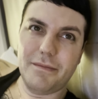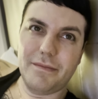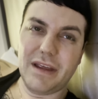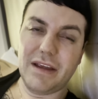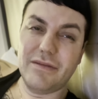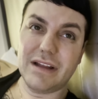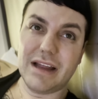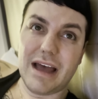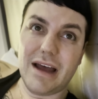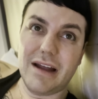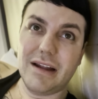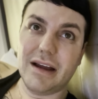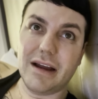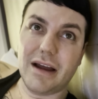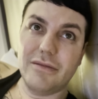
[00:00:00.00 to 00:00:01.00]
Even
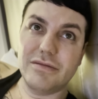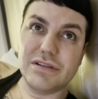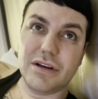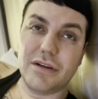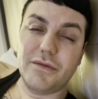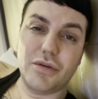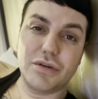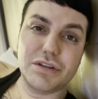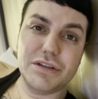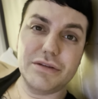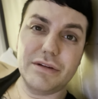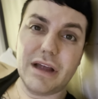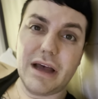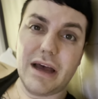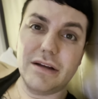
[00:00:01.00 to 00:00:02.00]
that, like, I was looking forward to
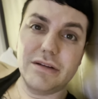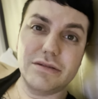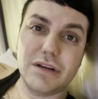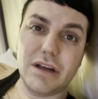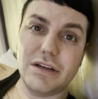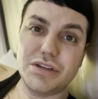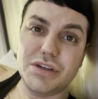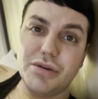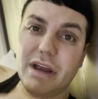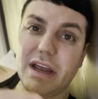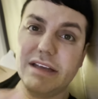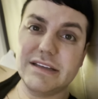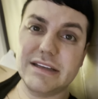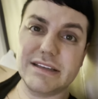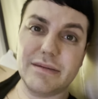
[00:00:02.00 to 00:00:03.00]
doing that and
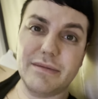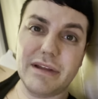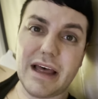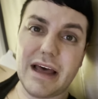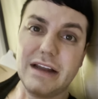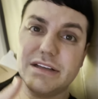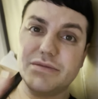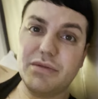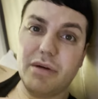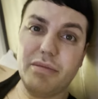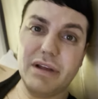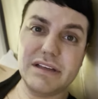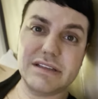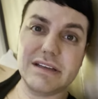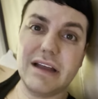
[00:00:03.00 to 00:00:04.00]
showcasing some of that as well,
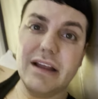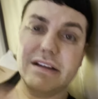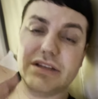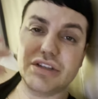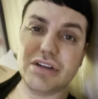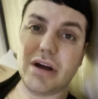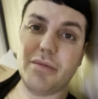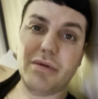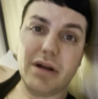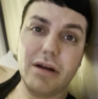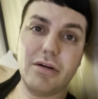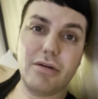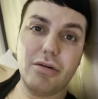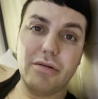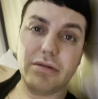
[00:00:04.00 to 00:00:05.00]
places I like to shop when I
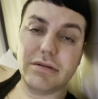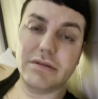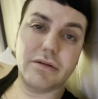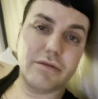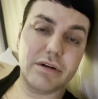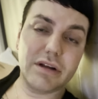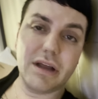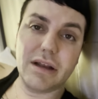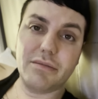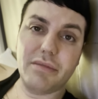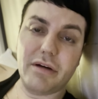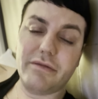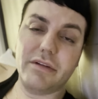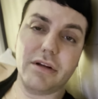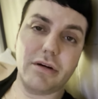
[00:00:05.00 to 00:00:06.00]
go over to like
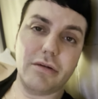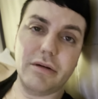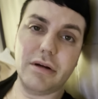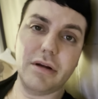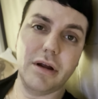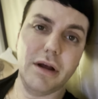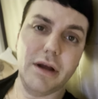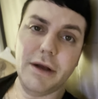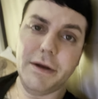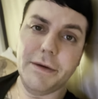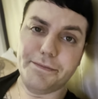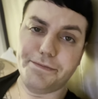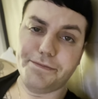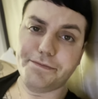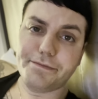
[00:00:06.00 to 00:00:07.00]
Buffalo and,
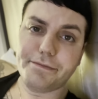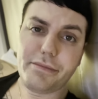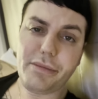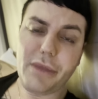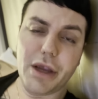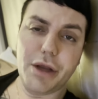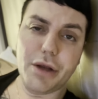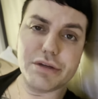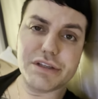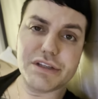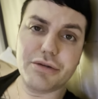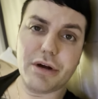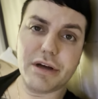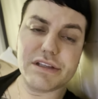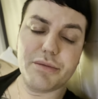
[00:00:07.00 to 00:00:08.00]
you know, just
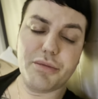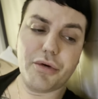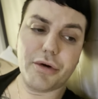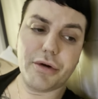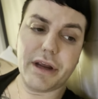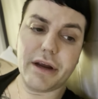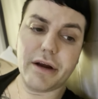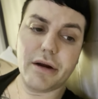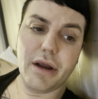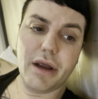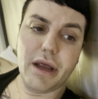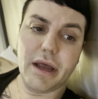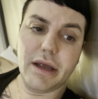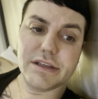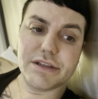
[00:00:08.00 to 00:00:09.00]
across the border here.
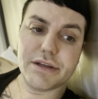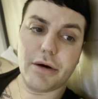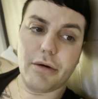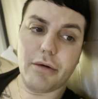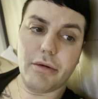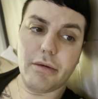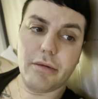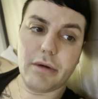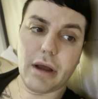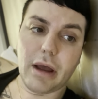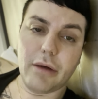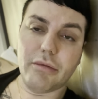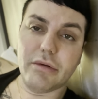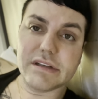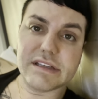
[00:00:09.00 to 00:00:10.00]
So
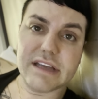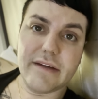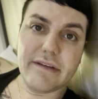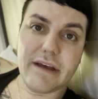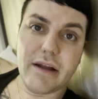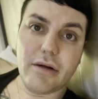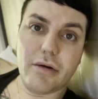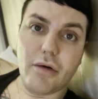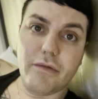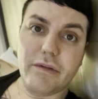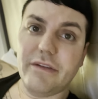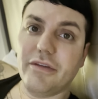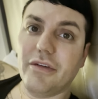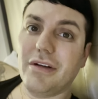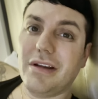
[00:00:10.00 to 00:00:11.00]
I will say that
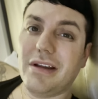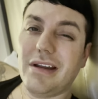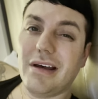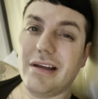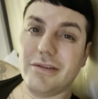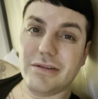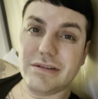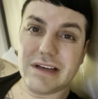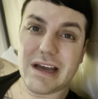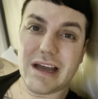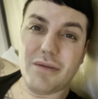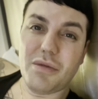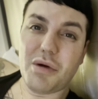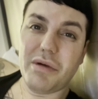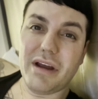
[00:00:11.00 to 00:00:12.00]
hopefully for another
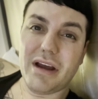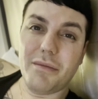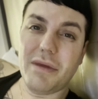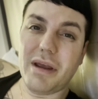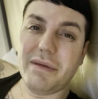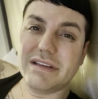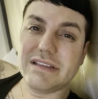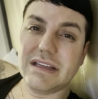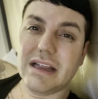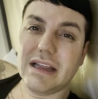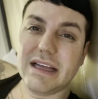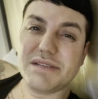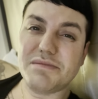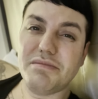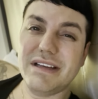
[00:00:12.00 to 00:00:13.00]
time when we come, maybe it's a little
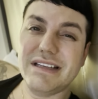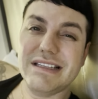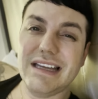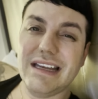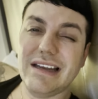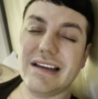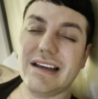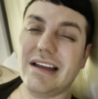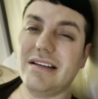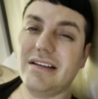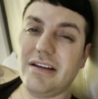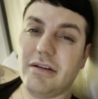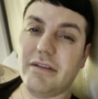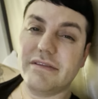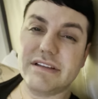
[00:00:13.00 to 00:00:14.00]
less busy and,
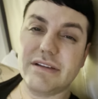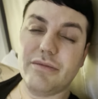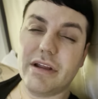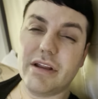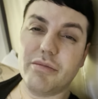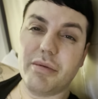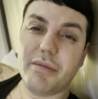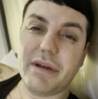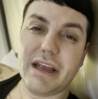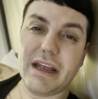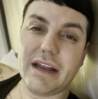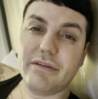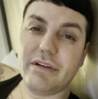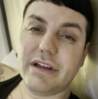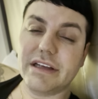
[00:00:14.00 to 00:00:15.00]
you know, obviously weather permitting
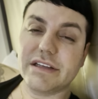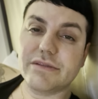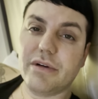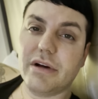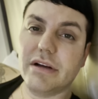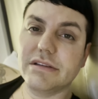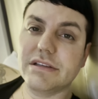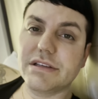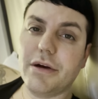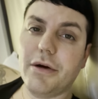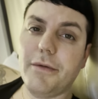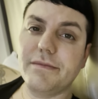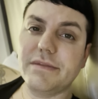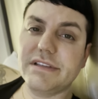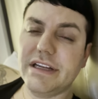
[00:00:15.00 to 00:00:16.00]
and everything as well.
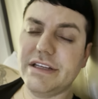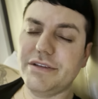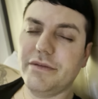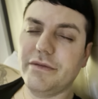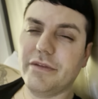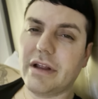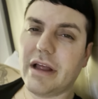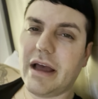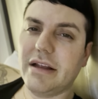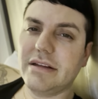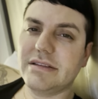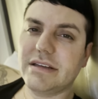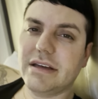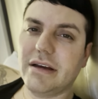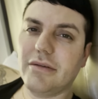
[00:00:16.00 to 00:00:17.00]
So stay tuned for
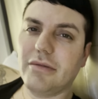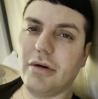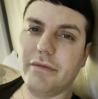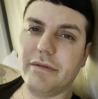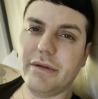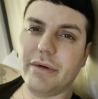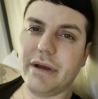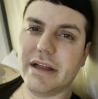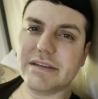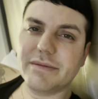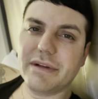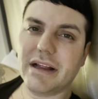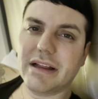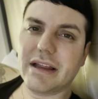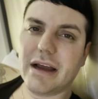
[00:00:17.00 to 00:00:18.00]
that. Hopefully we'll get
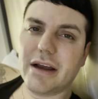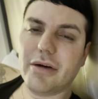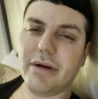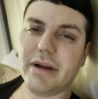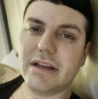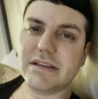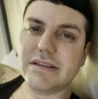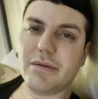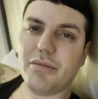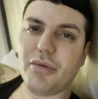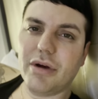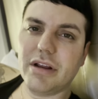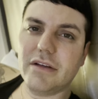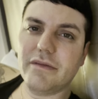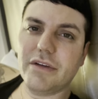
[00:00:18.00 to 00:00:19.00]
something like that going at some
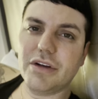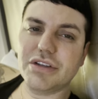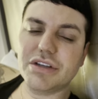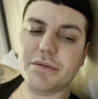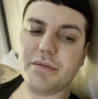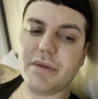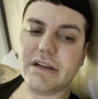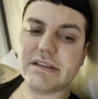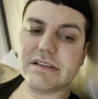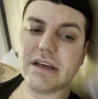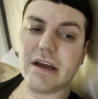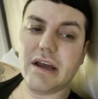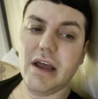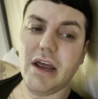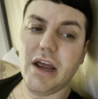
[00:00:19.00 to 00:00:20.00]
point in the future. But
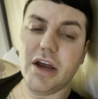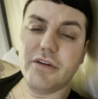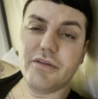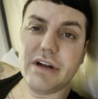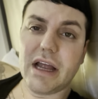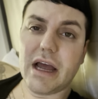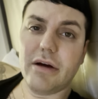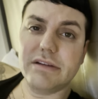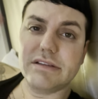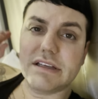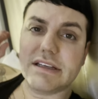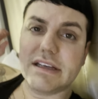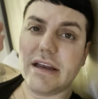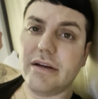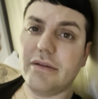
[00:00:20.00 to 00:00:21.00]
for now, as I
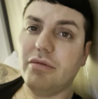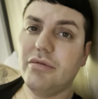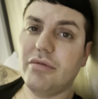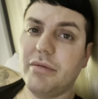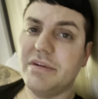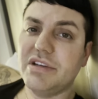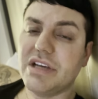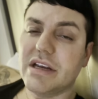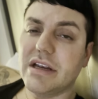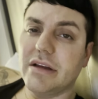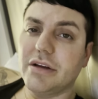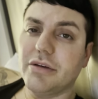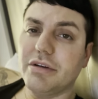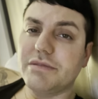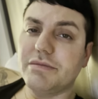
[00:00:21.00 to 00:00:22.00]
say, we will be checking out
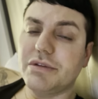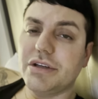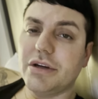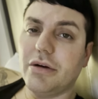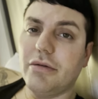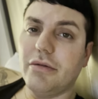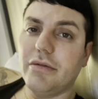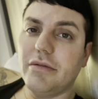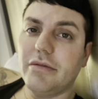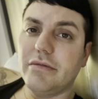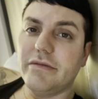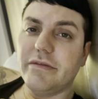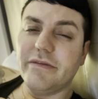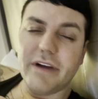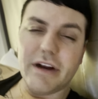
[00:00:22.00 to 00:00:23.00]
the Christmas show
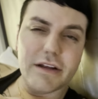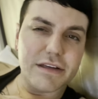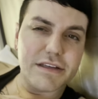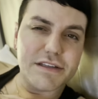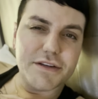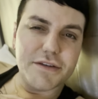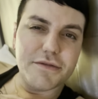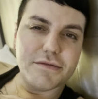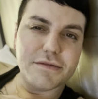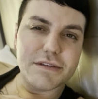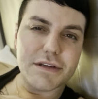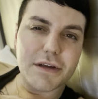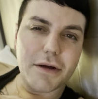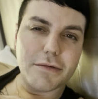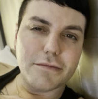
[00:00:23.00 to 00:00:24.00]
fairly soon.
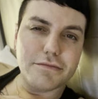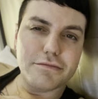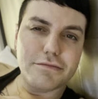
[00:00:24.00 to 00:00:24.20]
So